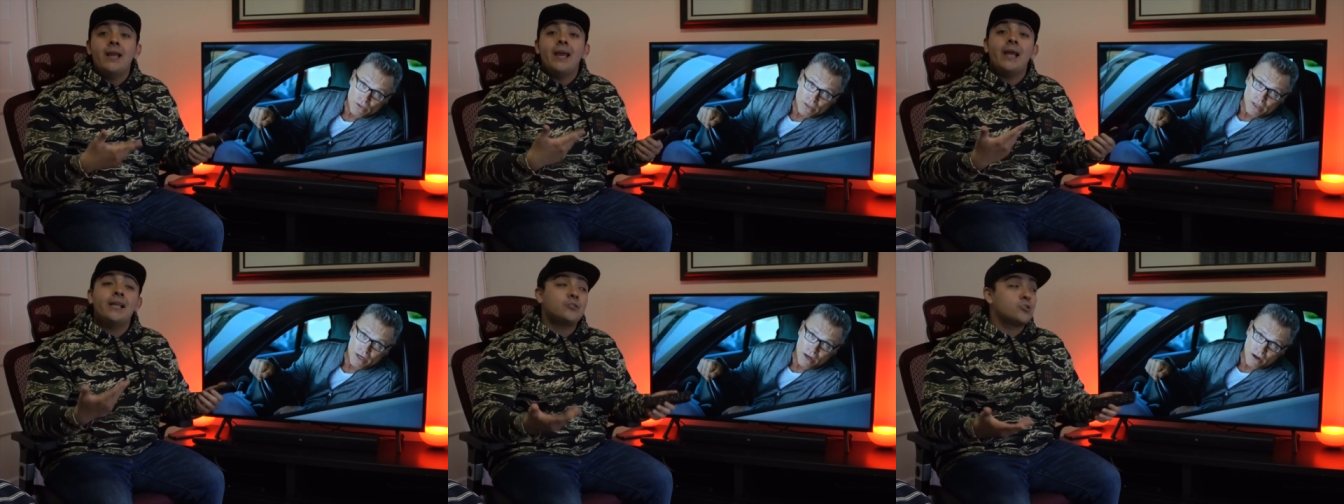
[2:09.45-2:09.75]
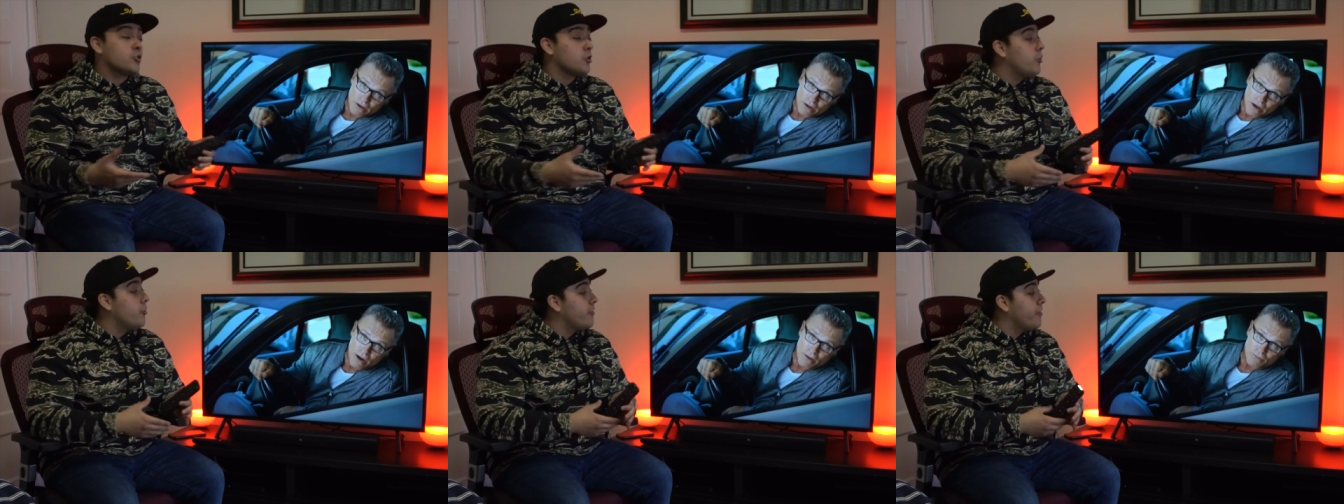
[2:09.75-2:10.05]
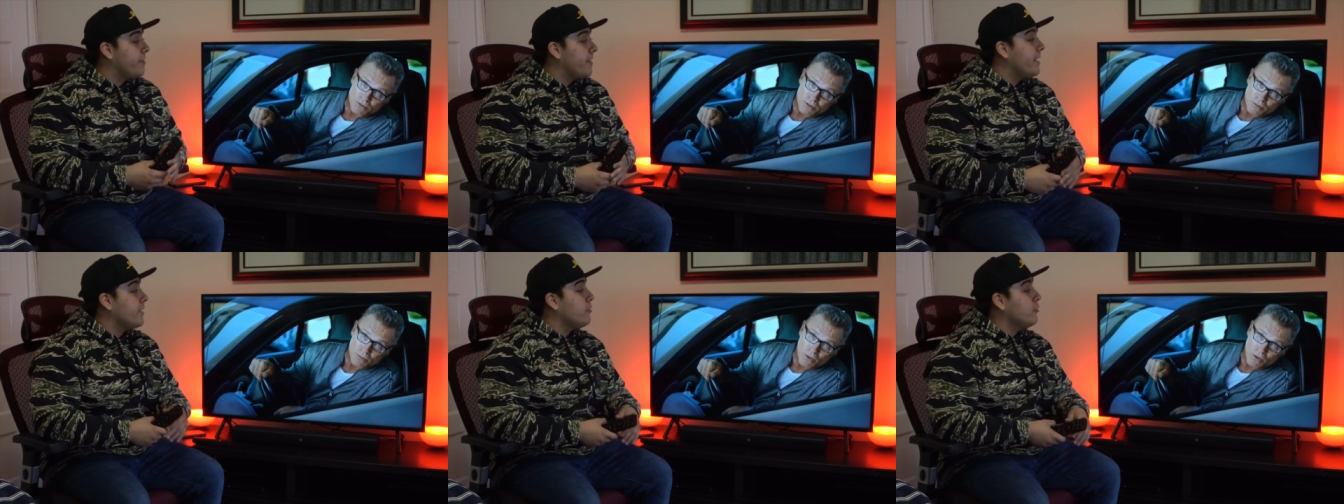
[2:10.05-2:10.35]
and so
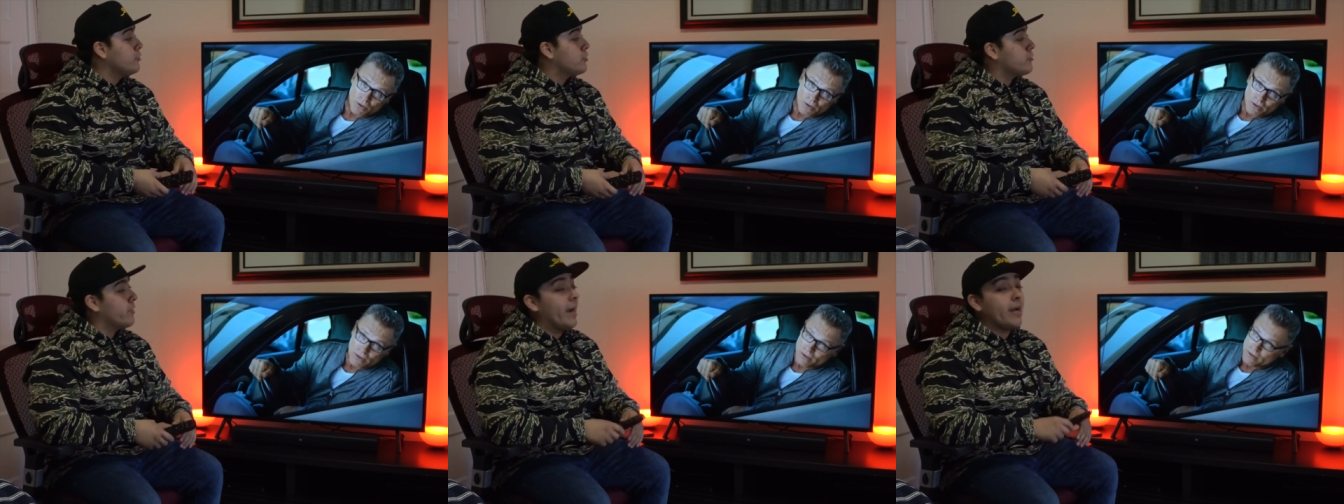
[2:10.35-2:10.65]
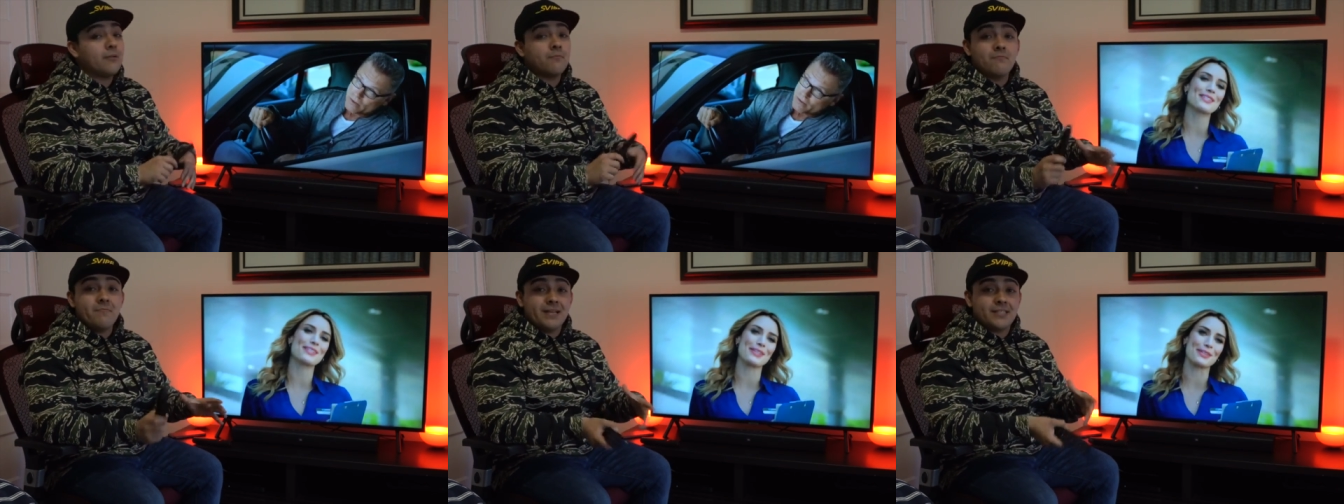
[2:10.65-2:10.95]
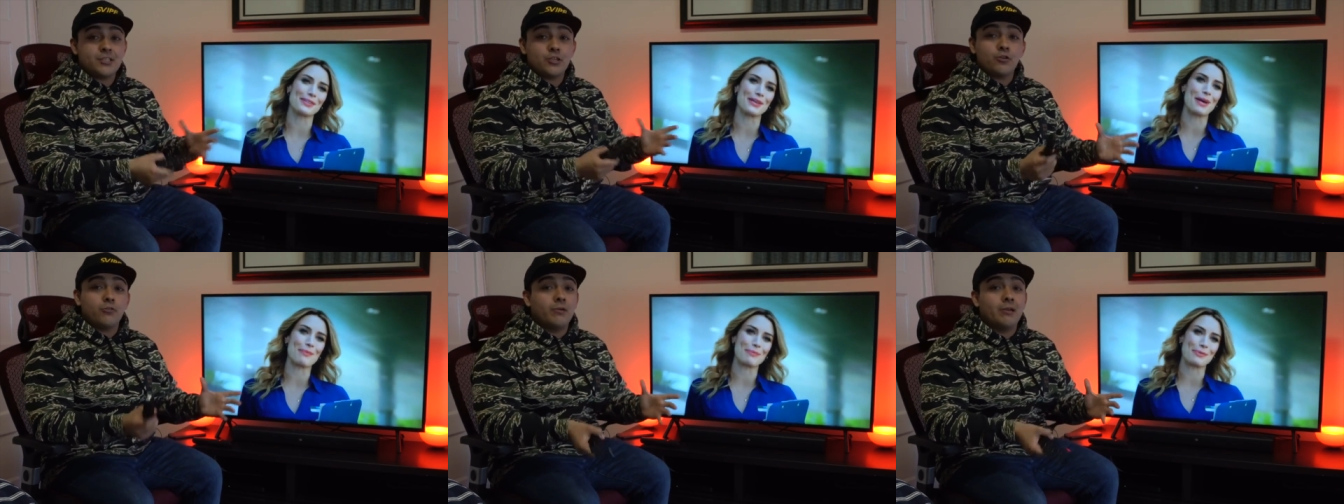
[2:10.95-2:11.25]
then you tried
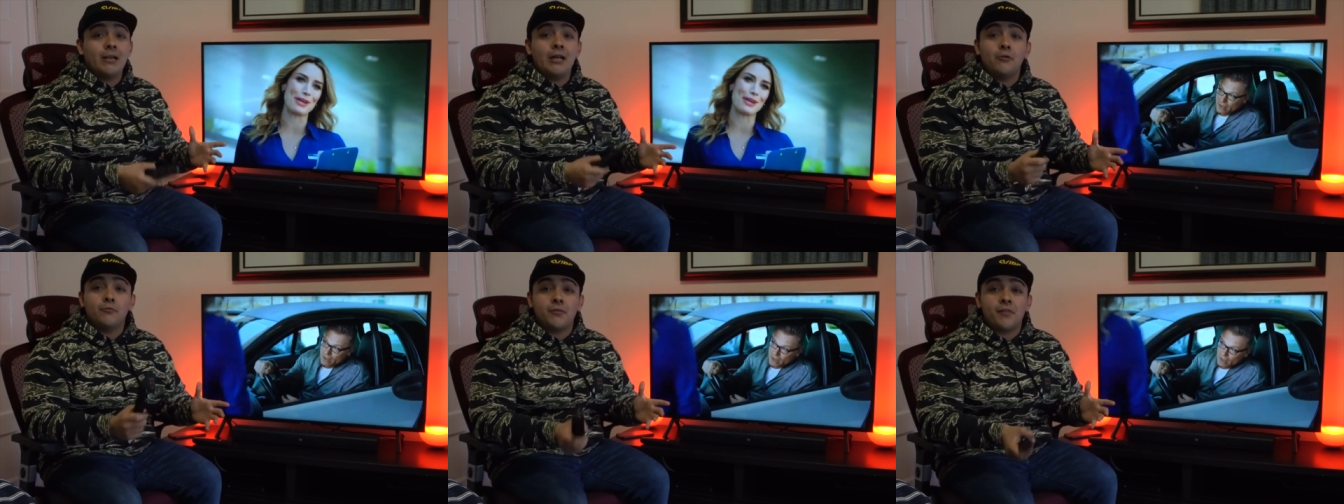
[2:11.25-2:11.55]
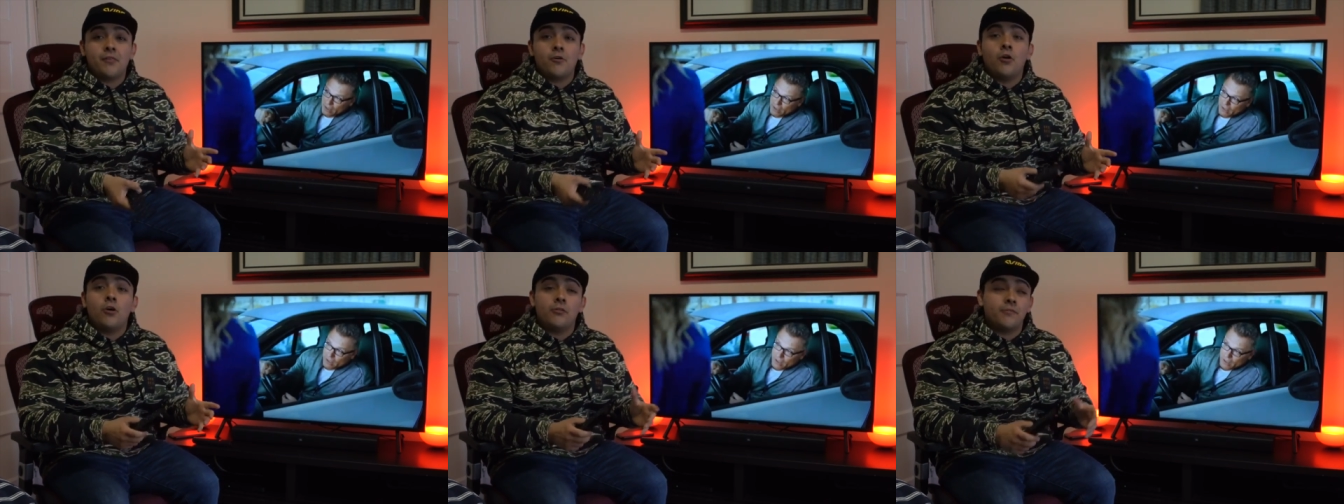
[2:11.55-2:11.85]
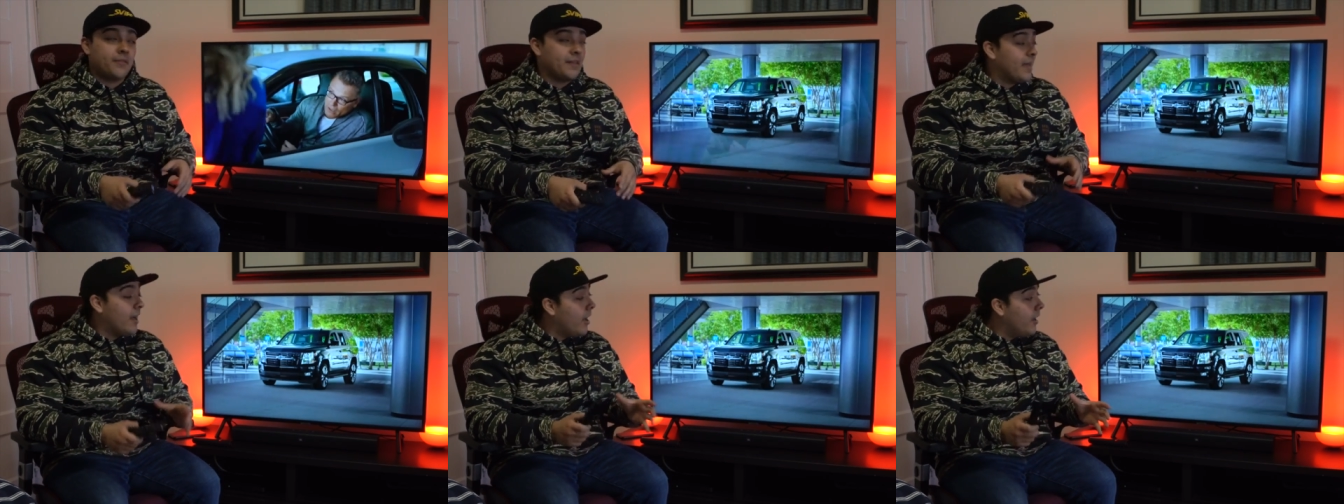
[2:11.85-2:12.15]
messing around with all
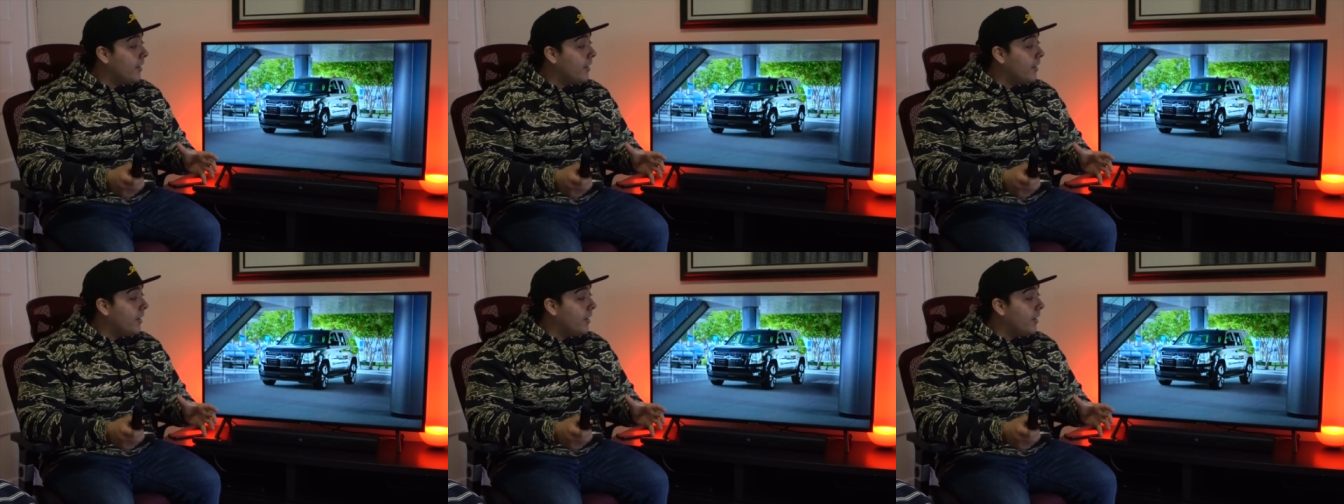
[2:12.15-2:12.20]
of the